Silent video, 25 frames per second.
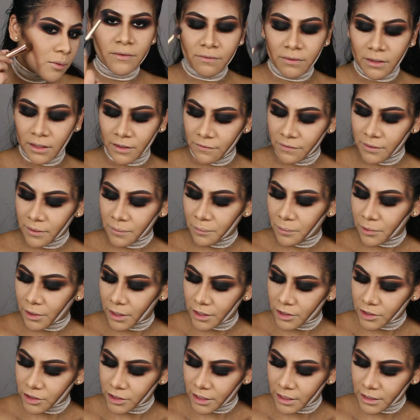A fluffy
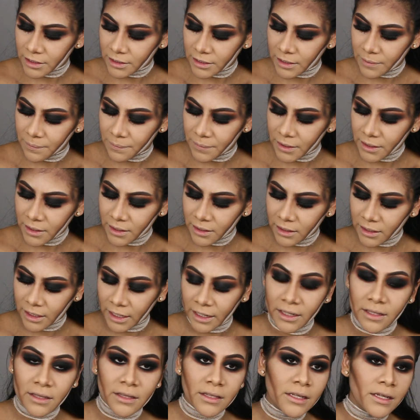brush and dipping it
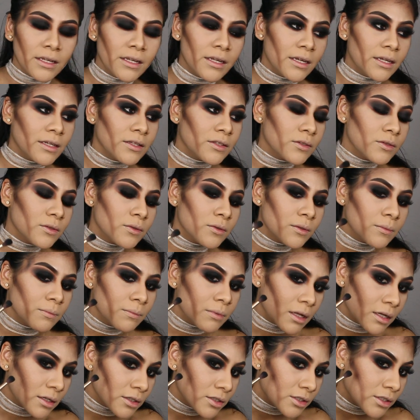lightly into a
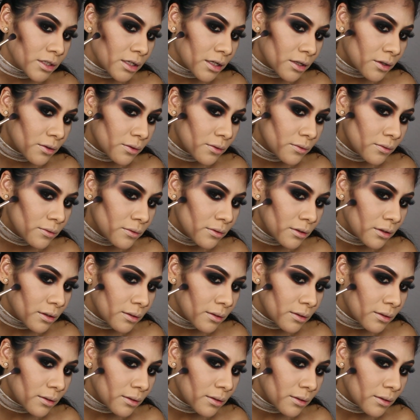black shadow.